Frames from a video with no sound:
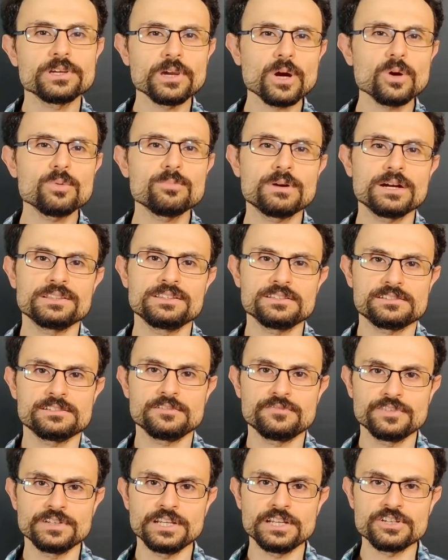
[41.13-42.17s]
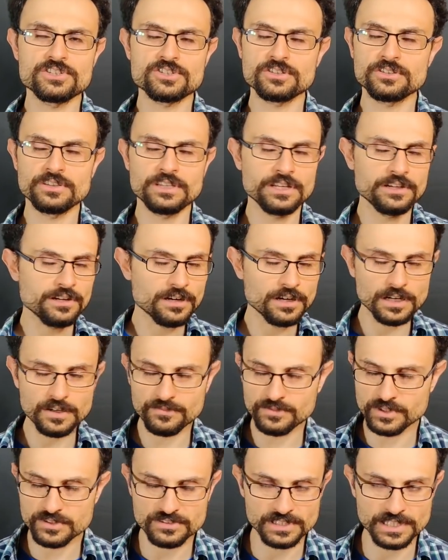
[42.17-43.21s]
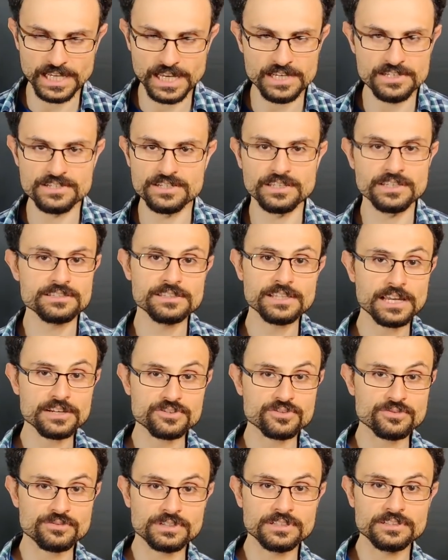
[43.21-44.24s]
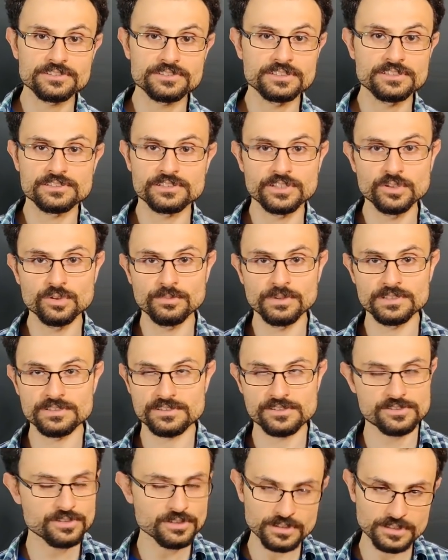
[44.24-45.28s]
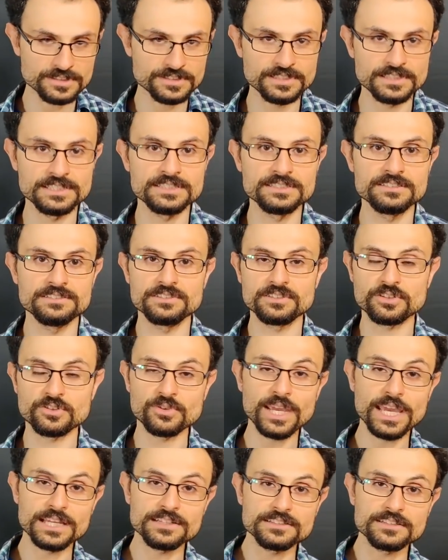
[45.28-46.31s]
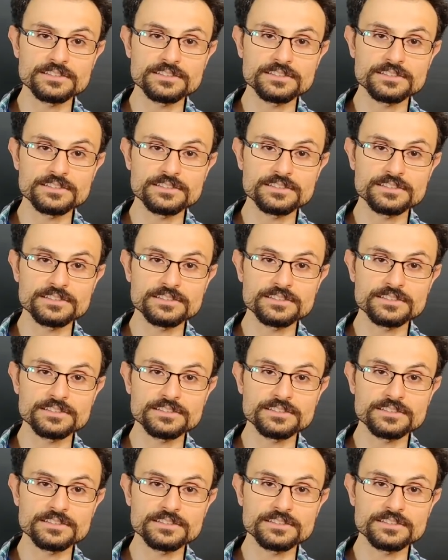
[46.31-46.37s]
go by this definition, then obviously aging is natural, since humans certainly didn't create